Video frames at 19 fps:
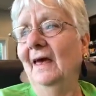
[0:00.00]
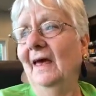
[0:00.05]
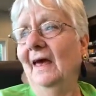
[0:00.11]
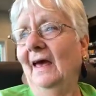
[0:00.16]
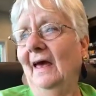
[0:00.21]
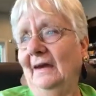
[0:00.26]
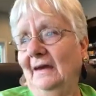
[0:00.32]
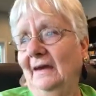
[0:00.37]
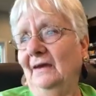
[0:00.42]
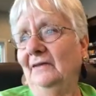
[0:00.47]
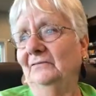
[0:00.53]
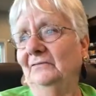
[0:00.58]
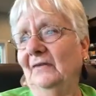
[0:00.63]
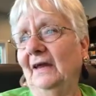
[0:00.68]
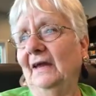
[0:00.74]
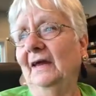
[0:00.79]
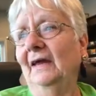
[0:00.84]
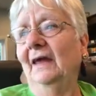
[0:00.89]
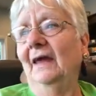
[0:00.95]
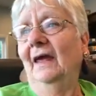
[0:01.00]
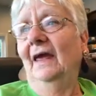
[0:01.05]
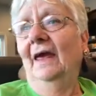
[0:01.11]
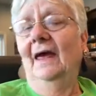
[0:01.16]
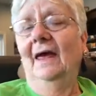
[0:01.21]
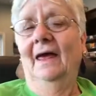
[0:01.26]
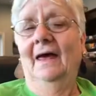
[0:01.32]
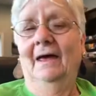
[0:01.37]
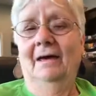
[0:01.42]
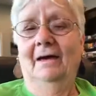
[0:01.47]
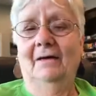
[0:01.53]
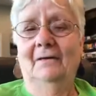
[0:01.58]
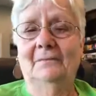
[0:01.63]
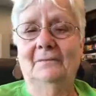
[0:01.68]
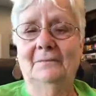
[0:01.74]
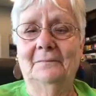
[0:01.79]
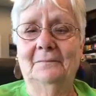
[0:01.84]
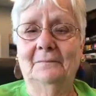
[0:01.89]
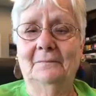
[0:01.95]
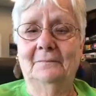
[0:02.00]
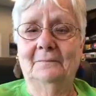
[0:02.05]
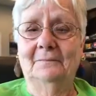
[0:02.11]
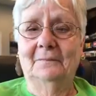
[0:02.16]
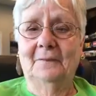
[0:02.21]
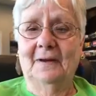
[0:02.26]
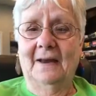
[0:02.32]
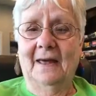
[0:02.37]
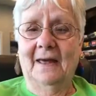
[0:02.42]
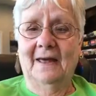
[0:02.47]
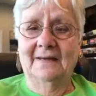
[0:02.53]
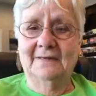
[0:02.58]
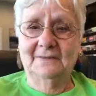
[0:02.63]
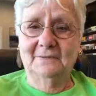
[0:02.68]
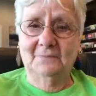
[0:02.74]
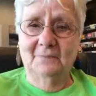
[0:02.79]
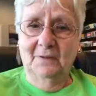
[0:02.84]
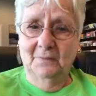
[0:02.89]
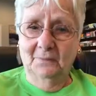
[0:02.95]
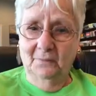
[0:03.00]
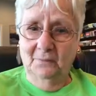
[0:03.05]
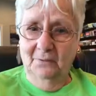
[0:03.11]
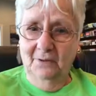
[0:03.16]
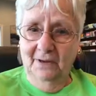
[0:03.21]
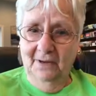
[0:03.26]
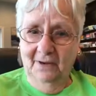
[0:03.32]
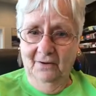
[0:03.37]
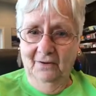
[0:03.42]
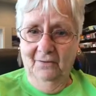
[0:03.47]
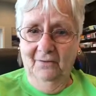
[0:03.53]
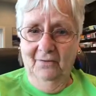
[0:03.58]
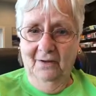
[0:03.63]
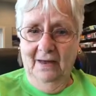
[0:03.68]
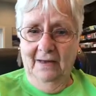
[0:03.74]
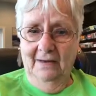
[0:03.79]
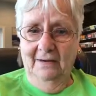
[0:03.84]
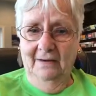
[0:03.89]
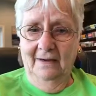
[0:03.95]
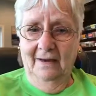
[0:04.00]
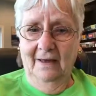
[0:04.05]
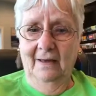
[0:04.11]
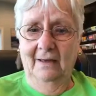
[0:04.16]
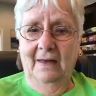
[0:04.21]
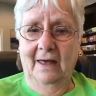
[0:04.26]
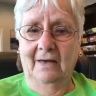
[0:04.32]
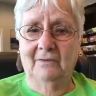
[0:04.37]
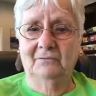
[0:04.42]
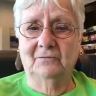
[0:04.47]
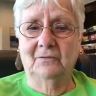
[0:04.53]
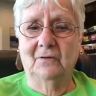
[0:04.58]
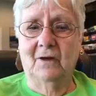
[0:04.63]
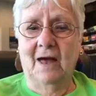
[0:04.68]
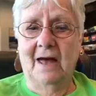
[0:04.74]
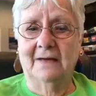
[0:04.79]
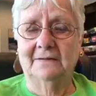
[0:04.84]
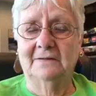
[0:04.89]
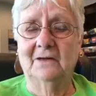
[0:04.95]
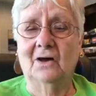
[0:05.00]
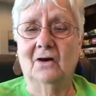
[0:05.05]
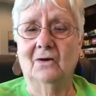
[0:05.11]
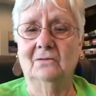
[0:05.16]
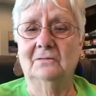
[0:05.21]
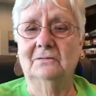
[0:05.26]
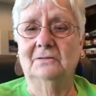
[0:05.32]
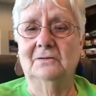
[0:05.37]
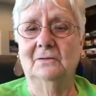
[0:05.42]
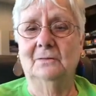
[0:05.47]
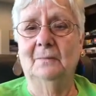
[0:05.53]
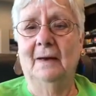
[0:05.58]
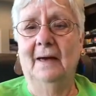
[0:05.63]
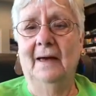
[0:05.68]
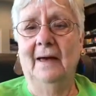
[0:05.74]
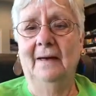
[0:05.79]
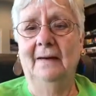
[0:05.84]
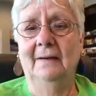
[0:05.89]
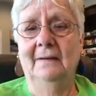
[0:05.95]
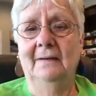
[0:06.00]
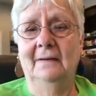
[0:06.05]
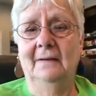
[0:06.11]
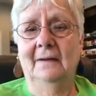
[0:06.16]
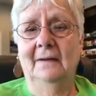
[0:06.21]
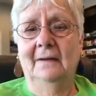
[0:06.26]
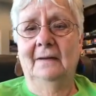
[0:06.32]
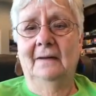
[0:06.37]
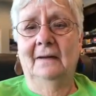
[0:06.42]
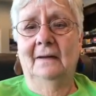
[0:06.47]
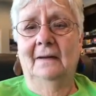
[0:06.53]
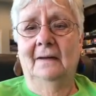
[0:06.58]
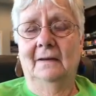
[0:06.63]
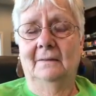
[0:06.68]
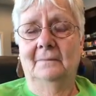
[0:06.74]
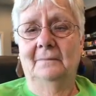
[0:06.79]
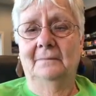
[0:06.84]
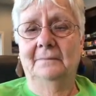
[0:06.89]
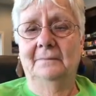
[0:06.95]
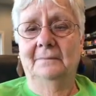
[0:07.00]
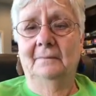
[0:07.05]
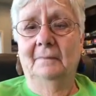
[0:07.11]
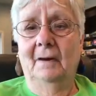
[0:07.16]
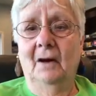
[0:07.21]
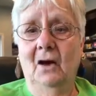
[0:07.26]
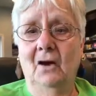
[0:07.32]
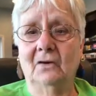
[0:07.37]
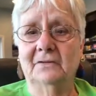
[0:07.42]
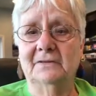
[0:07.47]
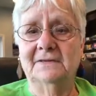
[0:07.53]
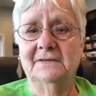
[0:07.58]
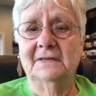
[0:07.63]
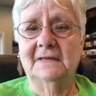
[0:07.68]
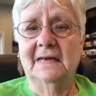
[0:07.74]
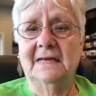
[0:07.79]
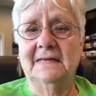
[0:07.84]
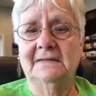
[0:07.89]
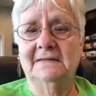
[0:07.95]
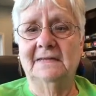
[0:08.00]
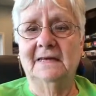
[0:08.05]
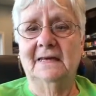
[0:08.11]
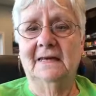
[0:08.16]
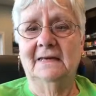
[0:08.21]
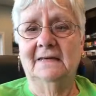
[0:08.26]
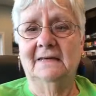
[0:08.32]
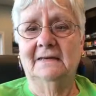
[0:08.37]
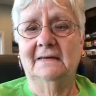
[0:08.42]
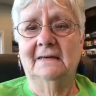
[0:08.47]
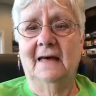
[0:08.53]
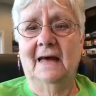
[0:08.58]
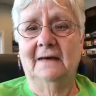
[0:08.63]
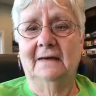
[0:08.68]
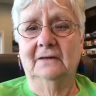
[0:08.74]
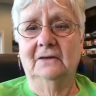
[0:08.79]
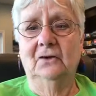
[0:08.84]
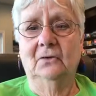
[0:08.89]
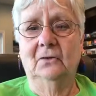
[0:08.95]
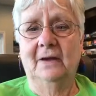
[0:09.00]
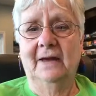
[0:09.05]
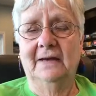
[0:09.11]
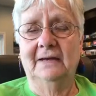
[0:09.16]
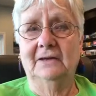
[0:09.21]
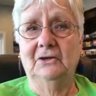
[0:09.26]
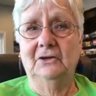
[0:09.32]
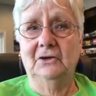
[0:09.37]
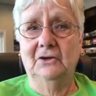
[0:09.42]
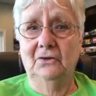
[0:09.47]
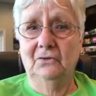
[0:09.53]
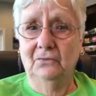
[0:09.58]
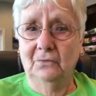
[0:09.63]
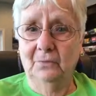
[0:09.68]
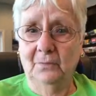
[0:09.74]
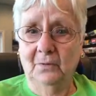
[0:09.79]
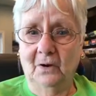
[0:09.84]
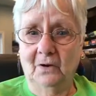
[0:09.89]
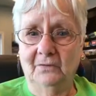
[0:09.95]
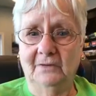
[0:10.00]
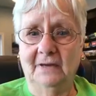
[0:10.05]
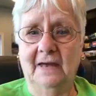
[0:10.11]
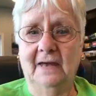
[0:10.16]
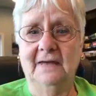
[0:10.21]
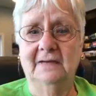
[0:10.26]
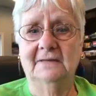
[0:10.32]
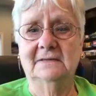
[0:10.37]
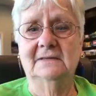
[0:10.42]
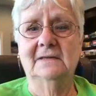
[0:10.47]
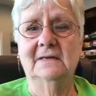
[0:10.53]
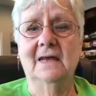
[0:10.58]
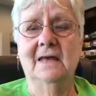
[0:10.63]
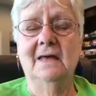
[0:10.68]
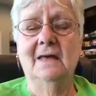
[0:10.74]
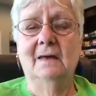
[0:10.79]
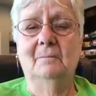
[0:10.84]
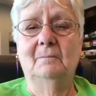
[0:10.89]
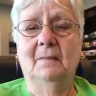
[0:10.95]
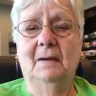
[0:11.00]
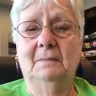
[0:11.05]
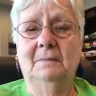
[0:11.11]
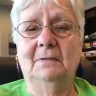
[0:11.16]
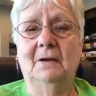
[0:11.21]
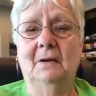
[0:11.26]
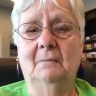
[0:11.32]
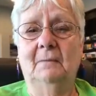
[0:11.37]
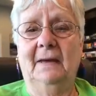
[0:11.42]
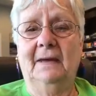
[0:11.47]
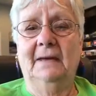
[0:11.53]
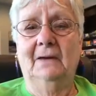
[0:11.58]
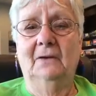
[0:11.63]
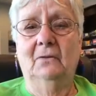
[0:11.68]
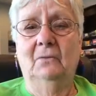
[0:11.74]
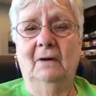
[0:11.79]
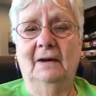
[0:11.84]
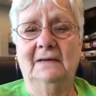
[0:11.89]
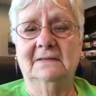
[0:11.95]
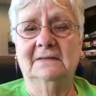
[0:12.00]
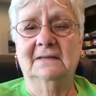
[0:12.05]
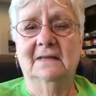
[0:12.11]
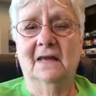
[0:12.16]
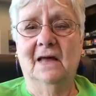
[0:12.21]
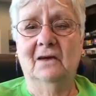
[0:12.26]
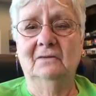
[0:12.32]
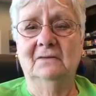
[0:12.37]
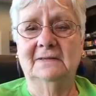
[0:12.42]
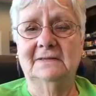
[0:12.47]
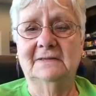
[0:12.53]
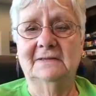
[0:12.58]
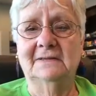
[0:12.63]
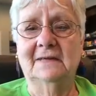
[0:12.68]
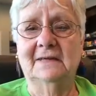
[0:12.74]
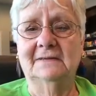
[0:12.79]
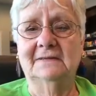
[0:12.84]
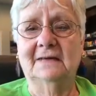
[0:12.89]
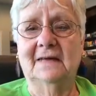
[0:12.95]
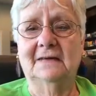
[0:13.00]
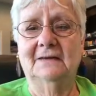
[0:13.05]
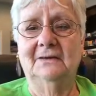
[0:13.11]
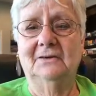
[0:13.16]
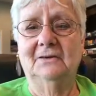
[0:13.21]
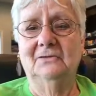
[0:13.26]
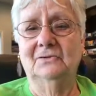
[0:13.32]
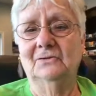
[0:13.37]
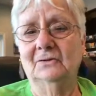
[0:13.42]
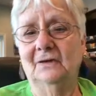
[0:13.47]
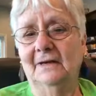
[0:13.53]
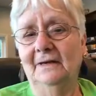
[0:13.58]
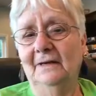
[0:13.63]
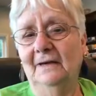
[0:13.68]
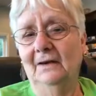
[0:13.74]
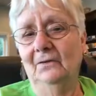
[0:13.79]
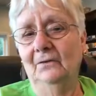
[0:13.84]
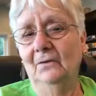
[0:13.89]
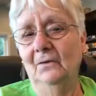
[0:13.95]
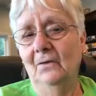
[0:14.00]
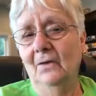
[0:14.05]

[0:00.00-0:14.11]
and evening. But I had some people here, and after I talked to my boss, and he said I could go ahead and do the broadcast, maybe not make it quite as long as I usually do,